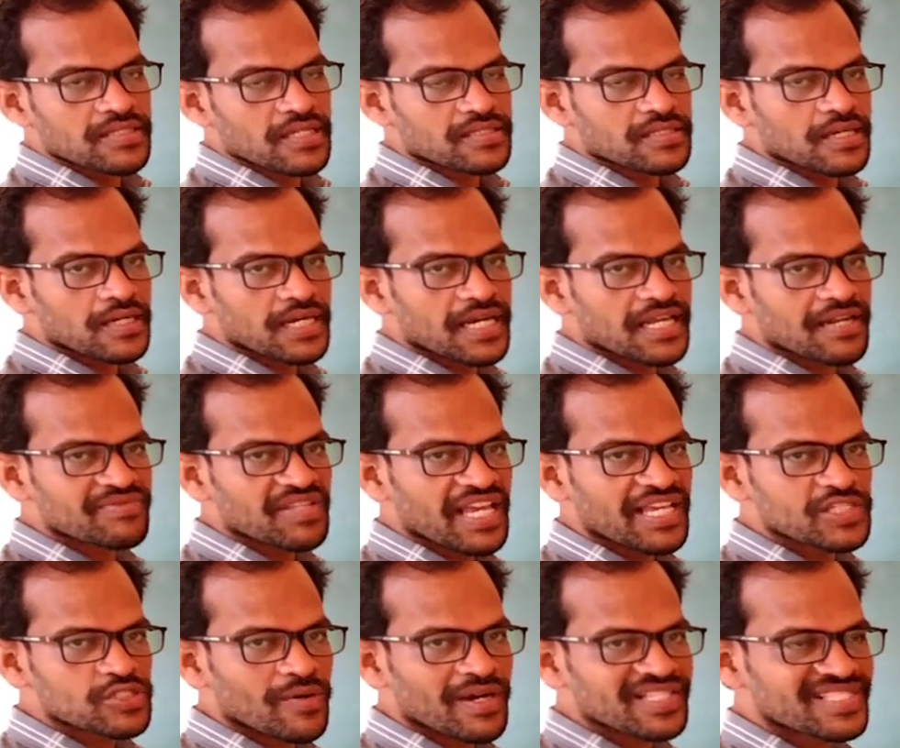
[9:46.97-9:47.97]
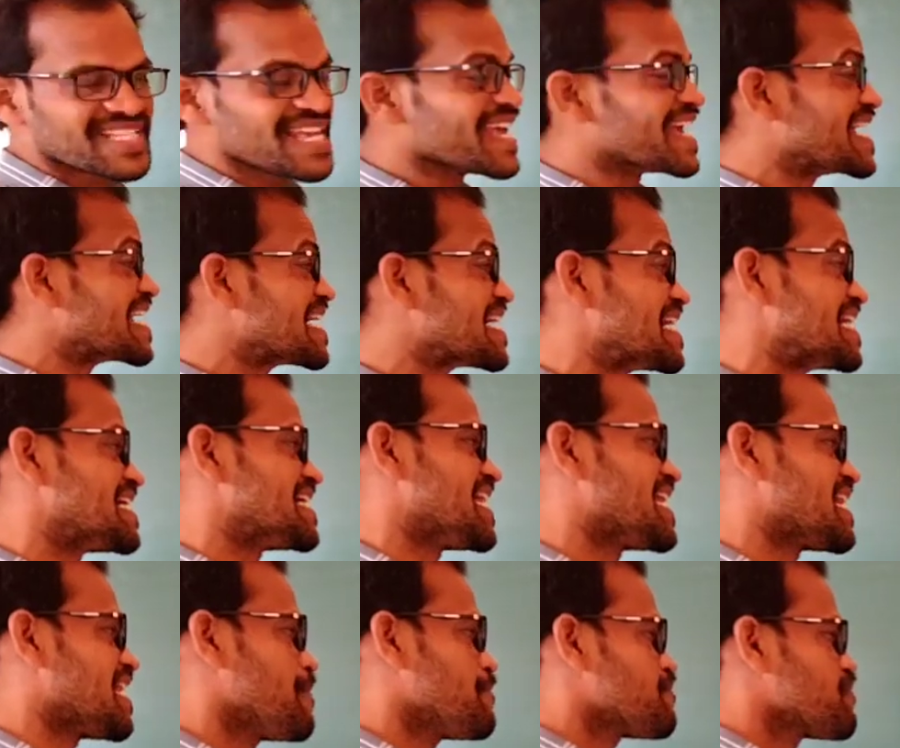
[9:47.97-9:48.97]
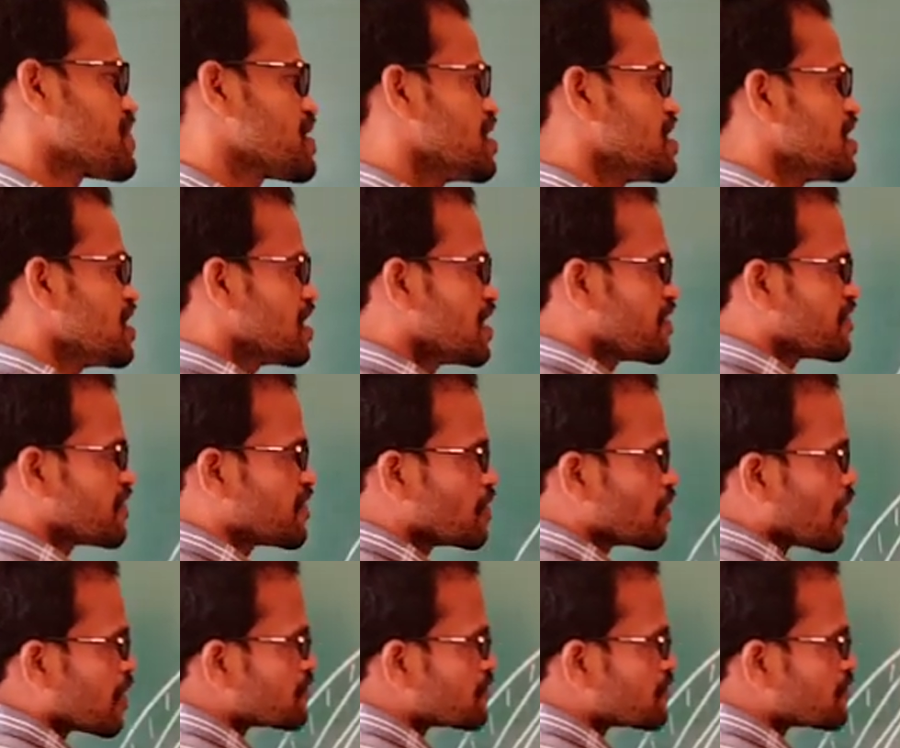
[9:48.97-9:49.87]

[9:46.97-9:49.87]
The third layer of the eye is known as a retina. If you